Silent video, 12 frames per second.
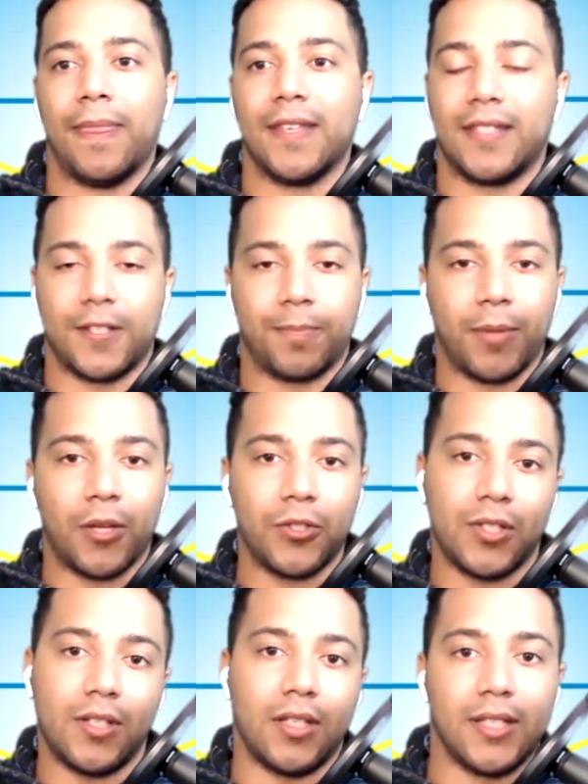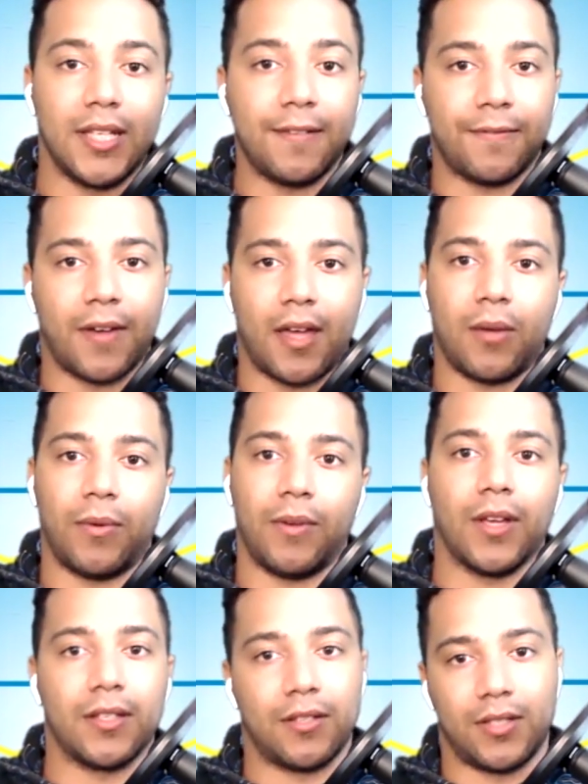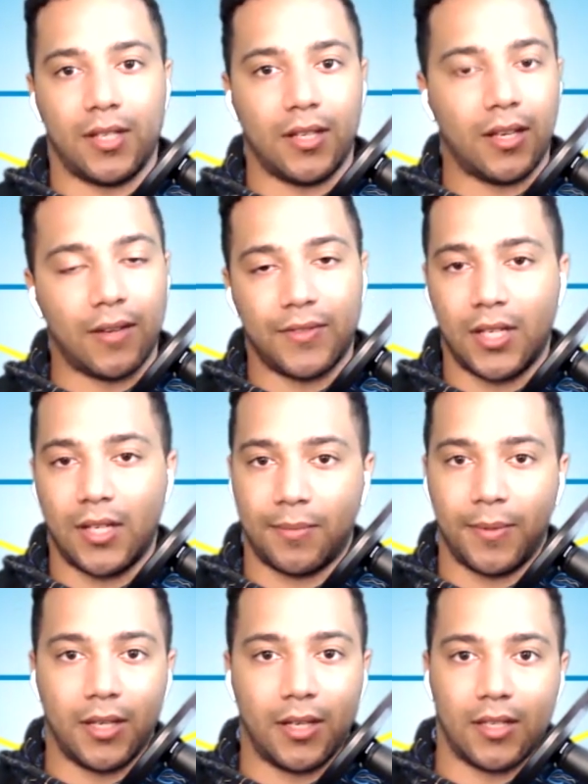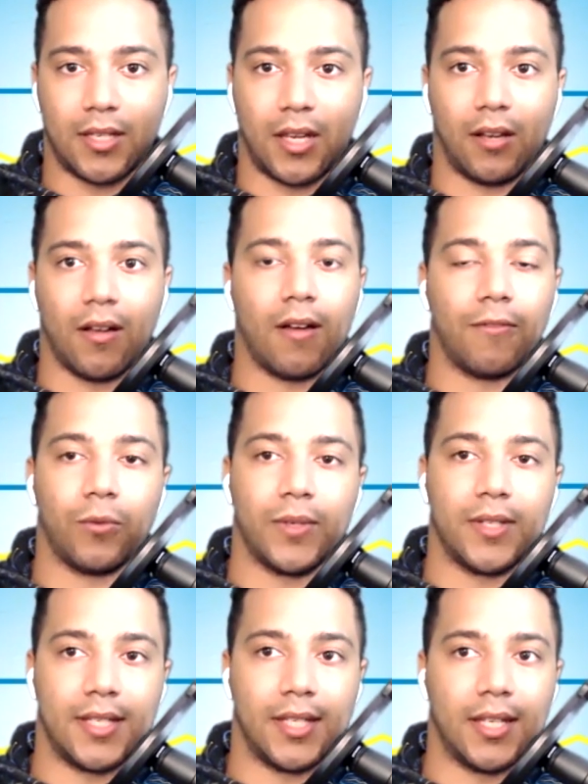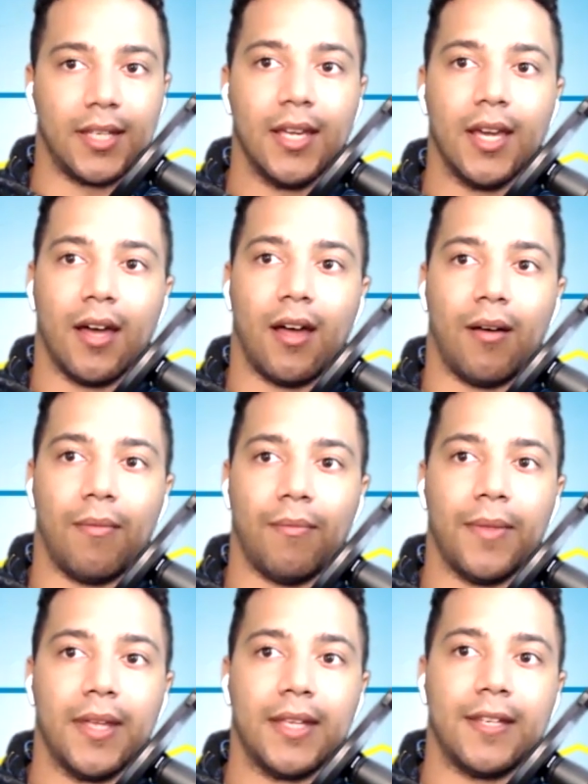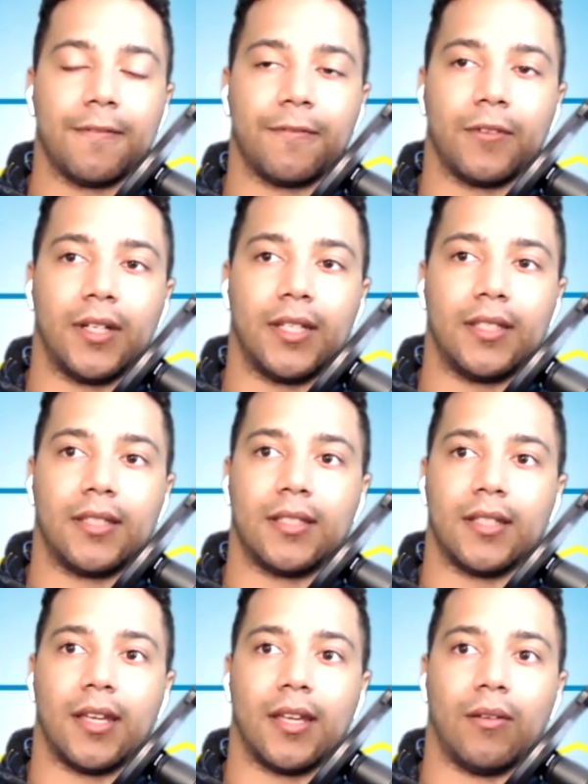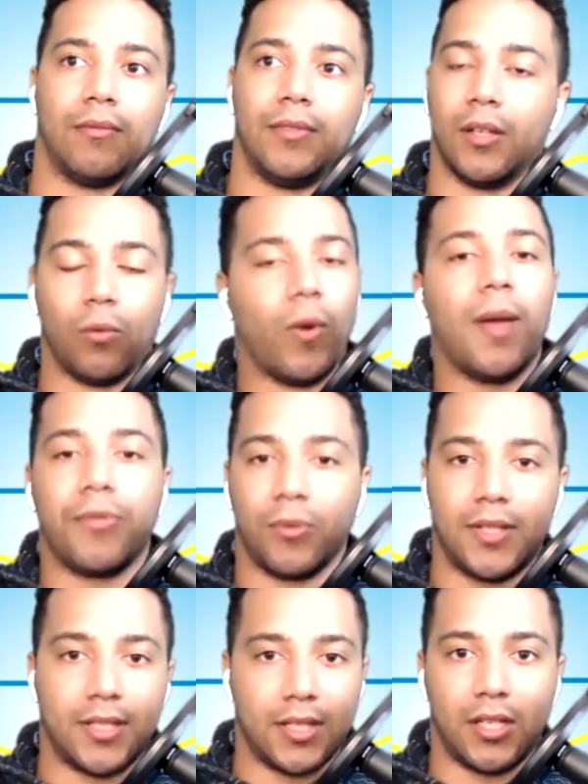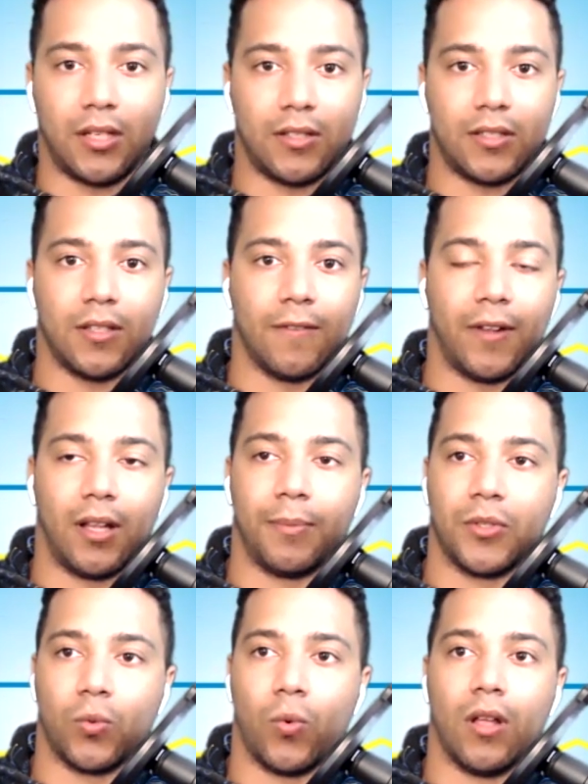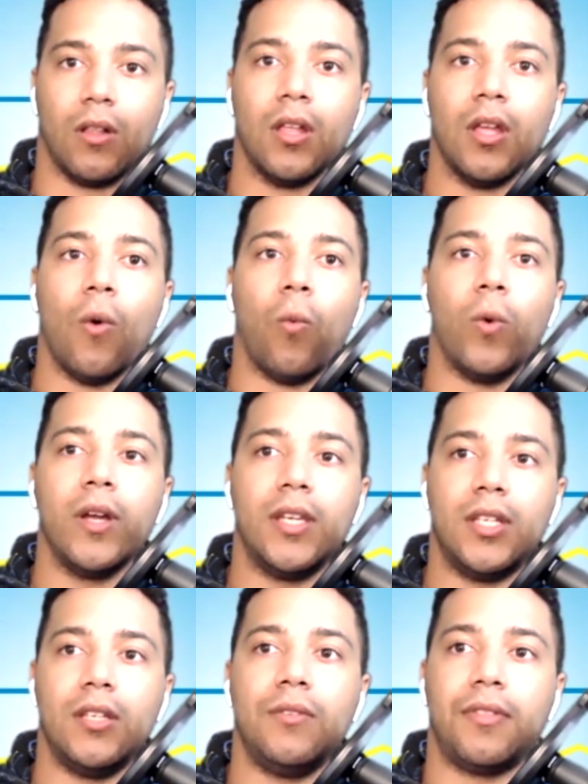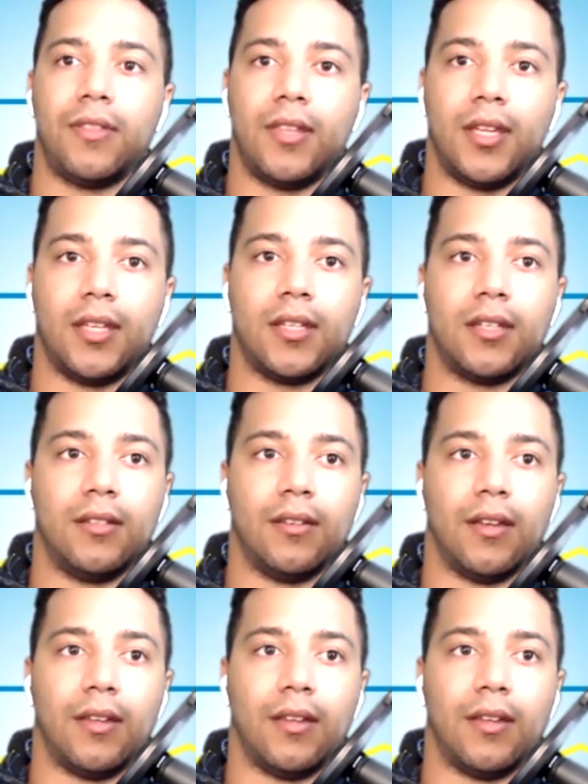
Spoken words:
this explosion in DeFi. We've also seen NFTs beginning to take off. We see different, Web3s continue to develop as well. What do you think